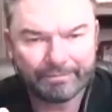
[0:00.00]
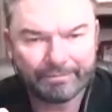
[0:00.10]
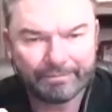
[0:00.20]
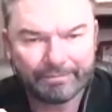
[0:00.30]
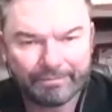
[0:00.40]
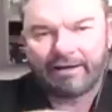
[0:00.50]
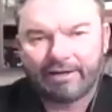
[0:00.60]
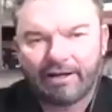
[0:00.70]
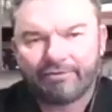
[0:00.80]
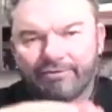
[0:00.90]
I
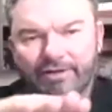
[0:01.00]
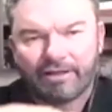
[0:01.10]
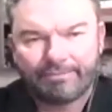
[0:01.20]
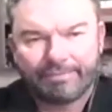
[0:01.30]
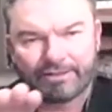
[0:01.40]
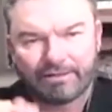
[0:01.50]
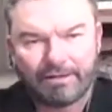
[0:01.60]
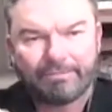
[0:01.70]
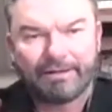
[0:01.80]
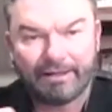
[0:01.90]
laid out $100 bills
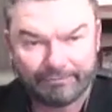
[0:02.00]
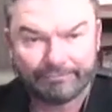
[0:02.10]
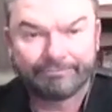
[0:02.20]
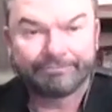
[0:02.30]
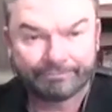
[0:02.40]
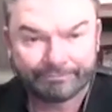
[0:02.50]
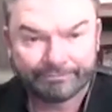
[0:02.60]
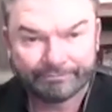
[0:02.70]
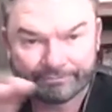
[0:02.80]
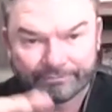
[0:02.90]
on my bed.
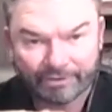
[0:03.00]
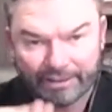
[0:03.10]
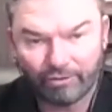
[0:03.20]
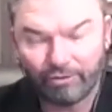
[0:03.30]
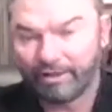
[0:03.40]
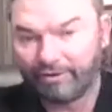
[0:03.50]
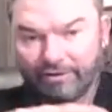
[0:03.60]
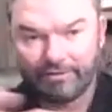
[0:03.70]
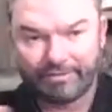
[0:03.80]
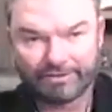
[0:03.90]
Okay, all the
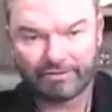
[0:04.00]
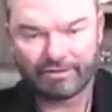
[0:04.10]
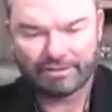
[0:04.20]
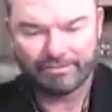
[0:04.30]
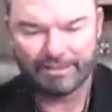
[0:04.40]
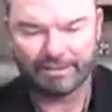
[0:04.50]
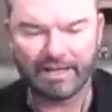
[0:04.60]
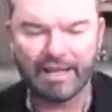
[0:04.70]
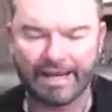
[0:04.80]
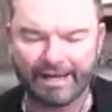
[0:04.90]
$100 bills across the bed,
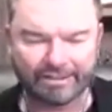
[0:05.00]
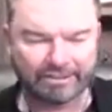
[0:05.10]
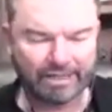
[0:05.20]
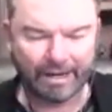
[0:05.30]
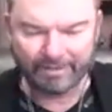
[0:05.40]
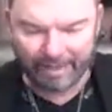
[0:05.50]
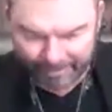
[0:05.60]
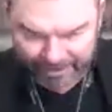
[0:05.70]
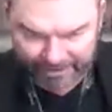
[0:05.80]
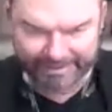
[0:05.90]
and I
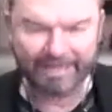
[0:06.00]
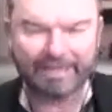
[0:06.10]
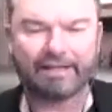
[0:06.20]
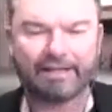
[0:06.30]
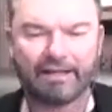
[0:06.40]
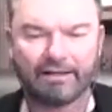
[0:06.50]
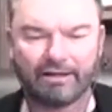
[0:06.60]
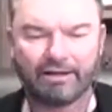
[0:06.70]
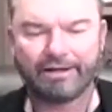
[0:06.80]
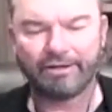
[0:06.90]
was still taking it
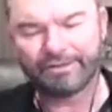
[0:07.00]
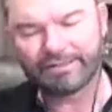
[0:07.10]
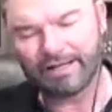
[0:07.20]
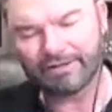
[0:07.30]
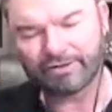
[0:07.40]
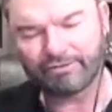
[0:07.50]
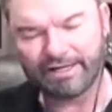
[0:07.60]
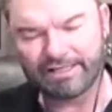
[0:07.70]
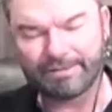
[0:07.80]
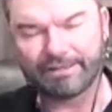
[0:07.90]
in. I know this sounds
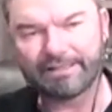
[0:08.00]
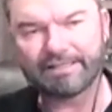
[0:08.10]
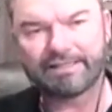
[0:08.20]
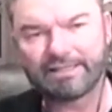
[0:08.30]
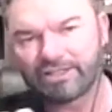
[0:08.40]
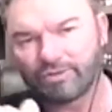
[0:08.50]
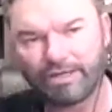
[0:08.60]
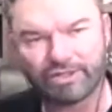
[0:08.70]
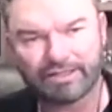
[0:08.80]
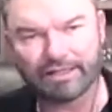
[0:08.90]
crazy, but this is the
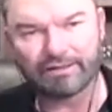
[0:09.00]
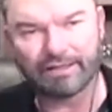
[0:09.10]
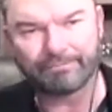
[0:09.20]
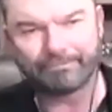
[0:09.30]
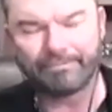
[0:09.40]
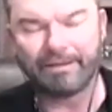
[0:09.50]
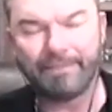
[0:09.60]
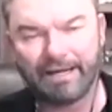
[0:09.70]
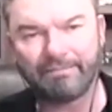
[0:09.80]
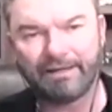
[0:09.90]
switch that
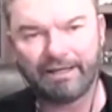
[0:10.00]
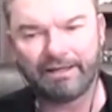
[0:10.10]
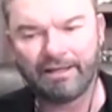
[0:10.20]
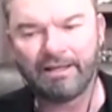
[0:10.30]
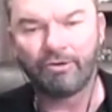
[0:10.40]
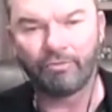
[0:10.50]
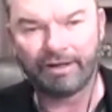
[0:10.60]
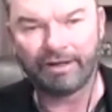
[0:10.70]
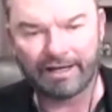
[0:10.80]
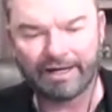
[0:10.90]
made me
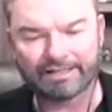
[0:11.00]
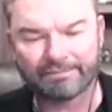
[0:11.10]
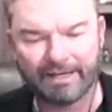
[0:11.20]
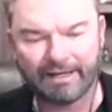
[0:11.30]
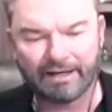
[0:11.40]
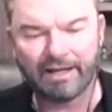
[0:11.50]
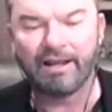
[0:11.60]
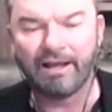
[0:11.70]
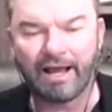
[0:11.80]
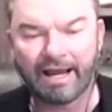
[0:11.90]
realize, man,
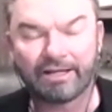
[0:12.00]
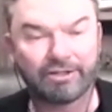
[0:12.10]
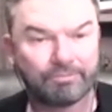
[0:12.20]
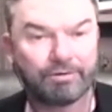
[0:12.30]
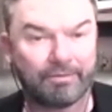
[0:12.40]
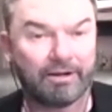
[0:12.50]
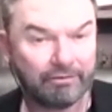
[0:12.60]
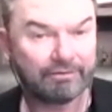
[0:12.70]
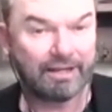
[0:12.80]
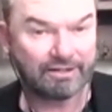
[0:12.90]
I could do probably
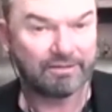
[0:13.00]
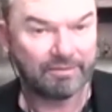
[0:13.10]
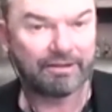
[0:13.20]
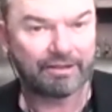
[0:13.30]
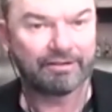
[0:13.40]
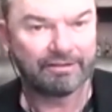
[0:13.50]
$100,000 a month.